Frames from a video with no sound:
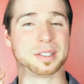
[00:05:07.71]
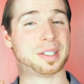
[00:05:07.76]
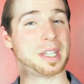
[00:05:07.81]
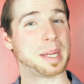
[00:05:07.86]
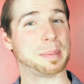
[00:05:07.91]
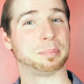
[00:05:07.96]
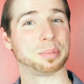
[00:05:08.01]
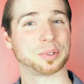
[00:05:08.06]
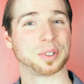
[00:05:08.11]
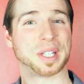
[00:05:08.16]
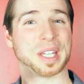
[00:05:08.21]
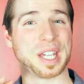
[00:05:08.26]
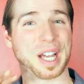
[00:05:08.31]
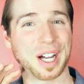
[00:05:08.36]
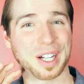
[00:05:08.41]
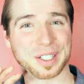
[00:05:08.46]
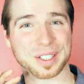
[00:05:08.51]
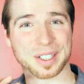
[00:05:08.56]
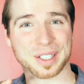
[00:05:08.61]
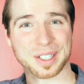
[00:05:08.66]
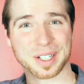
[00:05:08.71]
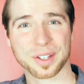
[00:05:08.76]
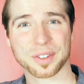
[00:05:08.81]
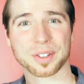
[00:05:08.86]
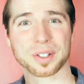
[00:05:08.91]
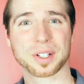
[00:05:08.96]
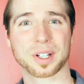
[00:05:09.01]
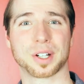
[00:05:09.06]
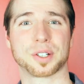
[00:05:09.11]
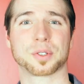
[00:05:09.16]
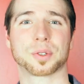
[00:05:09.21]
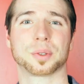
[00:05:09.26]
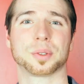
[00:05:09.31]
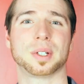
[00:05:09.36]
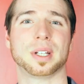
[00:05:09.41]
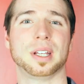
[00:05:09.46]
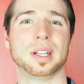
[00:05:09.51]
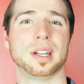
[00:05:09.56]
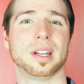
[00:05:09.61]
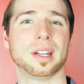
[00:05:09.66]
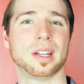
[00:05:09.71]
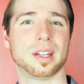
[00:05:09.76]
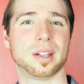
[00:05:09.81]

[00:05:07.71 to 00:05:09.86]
deeply another country